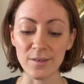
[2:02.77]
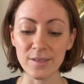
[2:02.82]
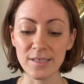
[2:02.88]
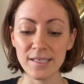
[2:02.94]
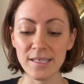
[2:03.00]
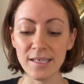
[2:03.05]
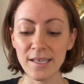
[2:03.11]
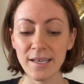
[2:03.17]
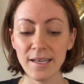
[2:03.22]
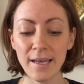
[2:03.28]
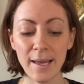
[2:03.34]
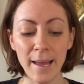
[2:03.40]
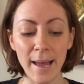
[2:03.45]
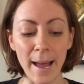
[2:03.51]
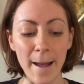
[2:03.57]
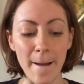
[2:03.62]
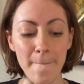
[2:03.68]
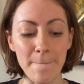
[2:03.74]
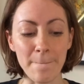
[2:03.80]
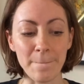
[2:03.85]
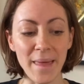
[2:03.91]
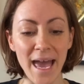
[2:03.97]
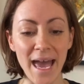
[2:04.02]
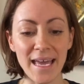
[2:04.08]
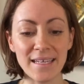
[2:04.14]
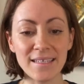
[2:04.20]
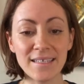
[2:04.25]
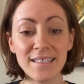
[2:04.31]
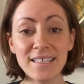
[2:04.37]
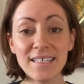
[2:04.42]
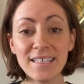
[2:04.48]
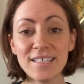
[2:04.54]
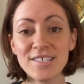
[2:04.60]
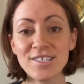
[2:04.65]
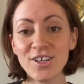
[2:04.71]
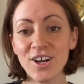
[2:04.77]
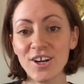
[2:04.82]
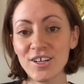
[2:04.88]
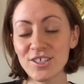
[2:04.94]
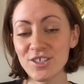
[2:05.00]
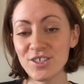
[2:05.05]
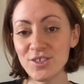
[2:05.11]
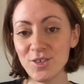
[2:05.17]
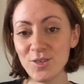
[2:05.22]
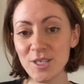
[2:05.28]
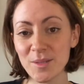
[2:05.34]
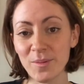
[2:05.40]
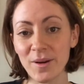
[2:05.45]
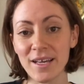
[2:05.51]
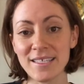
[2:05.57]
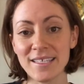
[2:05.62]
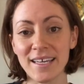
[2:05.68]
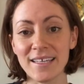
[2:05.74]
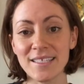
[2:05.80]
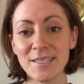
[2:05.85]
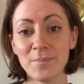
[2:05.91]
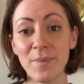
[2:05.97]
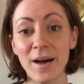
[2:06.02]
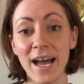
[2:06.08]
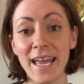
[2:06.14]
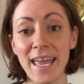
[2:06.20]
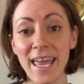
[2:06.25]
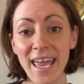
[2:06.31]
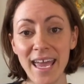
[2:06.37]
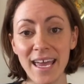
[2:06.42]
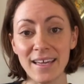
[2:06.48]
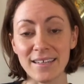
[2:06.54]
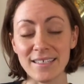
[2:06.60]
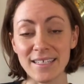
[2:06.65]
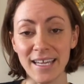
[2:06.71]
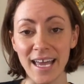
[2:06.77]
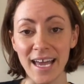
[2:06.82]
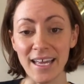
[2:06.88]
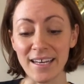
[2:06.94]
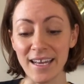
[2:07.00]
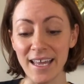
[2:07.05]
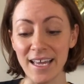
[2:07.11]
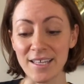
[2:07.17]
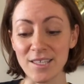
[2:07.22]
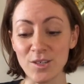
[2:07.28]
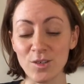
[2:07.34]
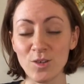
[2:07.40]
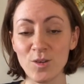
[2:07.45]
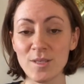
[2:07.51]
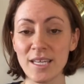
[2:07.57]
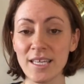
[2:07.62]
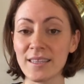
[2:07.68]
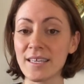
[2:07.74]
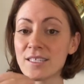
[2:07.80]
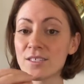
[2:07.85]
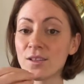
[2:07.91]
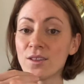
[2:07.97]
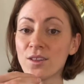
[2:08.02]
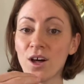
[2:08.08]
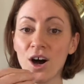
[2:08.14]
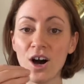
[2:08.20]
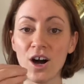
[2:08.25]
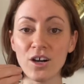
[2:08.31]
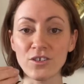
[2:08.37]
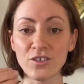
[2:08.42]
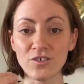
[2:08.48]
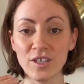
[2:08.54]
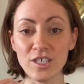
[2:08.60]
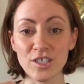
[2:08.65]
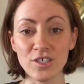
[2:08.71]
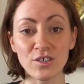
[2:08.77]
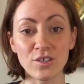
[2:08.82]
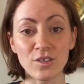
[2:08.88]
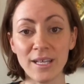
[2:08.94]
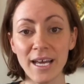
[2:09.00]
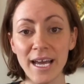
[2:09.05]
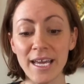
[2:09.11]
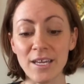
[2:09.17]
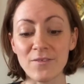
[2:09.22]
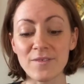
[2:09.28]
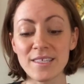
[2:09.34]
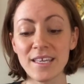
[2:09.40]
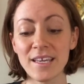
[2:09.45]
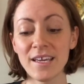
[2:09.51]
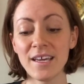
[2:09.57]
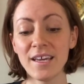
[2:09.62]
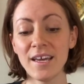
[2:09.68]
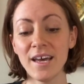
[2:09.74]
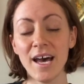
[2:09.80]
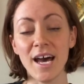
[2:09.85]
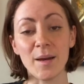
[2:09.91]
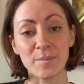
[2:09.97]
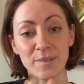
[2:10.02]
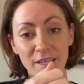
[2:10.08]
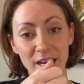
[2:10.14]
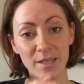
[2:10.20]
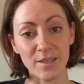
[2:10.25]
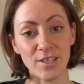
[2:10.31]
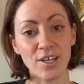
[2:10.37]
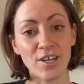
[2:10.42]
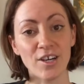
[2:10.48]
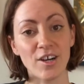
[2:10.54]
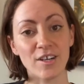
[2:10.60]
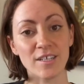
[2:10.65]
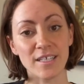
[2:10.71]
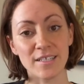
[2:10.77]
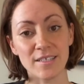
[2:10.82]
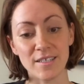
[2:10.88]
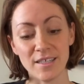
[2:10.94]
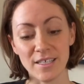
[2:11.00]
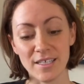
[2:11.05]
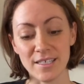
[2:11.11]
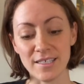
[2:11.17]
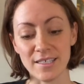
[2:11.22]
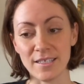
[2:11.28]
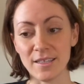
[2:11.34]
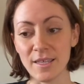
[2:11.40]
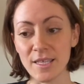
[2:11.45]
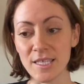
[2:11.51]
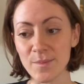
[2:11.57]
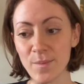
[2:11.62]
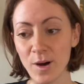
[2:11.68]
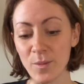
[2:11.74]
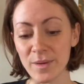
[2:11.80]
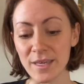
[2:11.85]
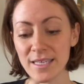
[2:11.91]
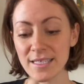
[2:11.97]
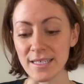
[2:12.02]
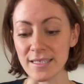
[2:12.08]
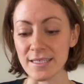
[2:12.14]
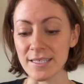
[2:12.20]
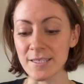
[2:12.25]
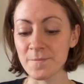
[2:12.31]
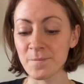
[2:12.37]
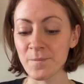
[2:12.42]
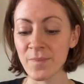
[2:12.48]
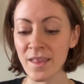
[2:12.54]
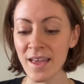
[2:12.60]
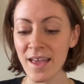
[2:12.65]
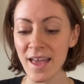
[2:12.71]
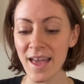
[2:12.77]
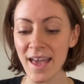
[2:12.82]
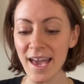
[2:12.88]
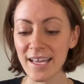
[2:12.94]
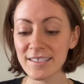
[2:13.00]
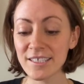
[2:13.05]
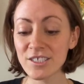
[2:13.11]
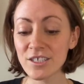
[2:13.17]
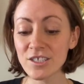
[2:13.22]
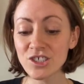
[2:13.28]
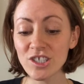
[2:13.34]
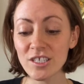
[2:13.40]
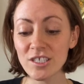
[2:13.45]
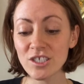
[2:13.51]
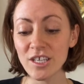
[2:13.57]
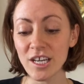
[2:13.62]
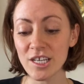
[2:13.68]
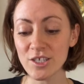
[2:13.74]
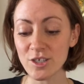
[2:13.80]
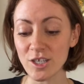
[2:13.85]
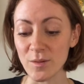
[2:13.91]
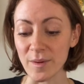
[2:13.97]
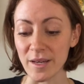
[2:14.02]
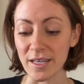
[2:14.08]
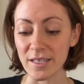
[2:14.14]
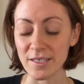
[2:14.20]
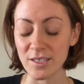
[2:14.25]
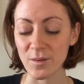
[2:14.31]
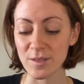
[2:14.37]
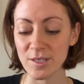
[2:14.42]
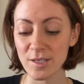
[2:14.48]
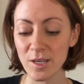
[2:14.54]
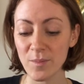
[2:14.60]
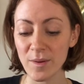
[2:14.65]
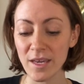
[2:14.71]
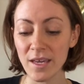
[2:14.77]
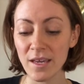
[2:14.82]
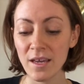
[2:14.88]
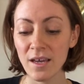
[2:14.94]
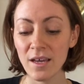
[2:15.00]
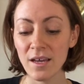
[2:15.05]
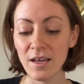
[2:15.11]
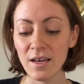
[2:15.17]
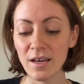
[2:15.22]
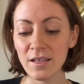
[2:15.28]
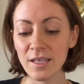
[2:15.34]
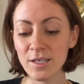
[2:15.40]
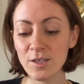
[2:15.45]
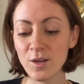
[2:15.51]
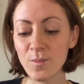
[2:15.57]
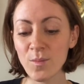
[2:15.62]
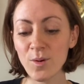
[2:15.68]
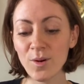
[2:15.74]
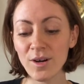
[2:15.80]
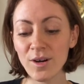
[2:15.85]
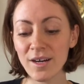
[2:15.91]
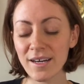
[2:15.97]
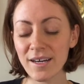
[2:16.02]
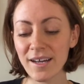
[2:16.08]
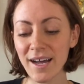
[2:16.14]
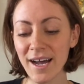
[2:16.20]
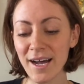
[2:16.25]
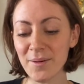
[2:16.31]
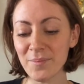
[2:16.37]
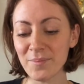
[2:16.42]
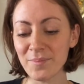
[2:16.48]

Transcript: out. And he started to do this process by hand again, and so using these long traditional knives to cut the curd into these small pieces. And it does change the texture a bit, so it's going to be a little more,